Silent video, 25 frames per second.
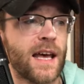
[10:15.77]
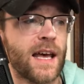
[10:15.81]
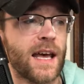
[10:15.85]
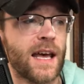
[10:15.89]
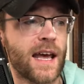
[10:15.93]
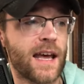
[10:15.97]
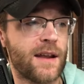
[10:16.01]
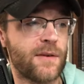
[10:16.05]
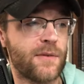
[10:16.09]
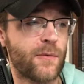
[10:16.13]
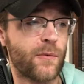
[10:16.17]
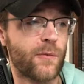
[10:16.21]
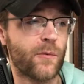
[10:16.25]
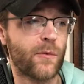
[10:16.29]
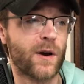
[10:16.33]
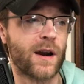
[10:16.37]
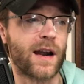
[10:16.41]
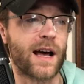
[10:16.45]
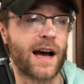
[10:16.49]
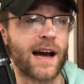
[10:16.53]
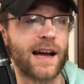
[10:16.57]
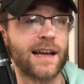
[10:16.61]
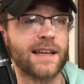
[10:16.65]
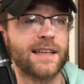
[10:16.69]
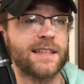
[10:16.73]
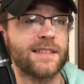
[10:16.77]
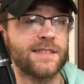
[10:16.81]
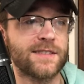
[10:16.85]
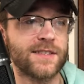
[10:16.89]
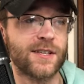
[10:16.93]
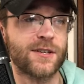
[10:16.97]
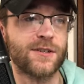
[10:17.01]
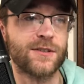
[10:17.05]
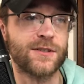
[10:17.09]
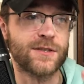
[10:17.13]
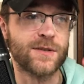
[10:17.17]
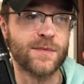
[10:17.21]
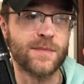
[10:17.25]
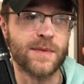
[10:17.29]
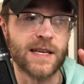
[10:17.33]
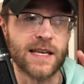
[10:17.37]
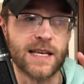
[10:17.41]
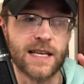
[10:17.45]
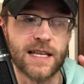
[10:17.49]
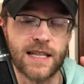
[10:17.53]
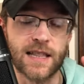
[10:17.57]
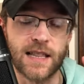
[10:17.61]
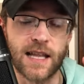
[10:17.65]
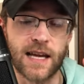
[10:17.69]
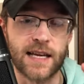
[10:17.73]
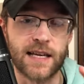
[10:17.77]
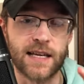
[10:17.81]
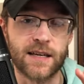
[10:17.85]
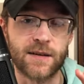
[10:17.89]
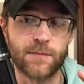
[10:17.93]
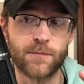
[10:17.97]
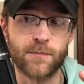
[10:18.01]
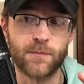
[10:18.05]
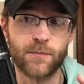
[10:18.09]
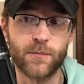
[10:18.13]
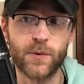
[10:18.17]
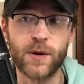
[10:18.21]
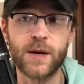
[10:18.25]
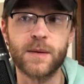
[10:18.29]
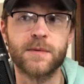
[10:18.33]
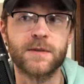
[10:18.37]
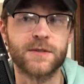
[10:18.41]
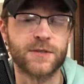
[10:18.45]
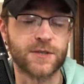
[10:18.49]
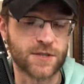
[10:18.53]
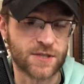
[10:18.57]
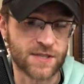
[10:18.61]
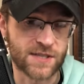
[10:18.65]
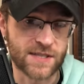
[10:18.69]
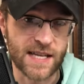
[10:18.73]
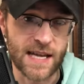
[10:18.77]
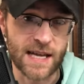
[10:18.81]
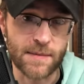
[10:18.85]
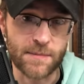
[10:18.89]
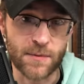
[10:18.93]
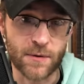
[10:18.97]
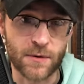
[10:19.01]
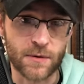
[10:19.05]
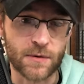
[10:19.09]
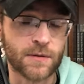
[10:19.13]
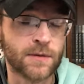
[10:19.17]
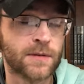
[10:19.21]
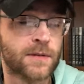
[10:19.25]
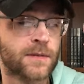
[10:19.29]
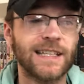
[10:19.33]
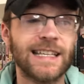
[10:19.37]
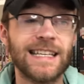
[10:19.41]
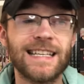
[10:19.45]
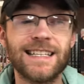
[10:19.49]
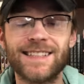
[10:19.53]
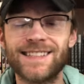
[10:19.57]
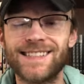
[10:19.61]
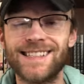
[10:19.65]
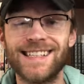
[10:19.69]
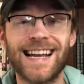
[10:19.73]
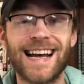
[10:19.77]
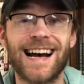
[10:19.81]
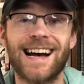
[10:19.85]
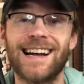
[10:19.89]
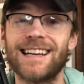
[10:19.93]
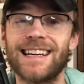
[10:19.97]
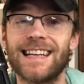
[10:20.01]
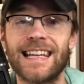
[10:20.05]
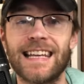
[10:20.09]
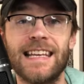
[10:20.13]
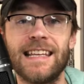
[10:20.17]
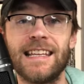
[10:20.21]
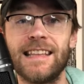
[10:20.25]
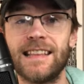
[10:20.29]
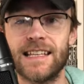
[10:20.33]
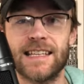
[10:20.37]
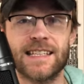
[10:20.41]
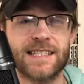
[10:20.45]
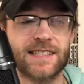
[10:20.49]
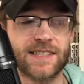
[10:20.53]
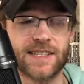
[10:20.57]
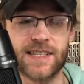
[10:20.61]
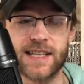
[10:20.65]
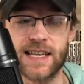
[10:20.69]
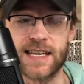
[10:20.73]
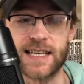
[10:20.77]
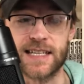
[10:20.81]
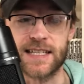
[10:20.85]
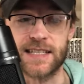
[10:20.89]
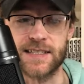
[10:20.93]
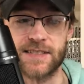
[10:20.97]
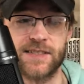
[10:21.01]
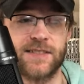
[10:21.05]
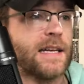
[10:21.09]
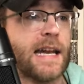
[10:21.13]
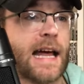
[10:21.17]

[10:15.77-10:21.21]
And what I consider to be like pretty much a staple is not in this list.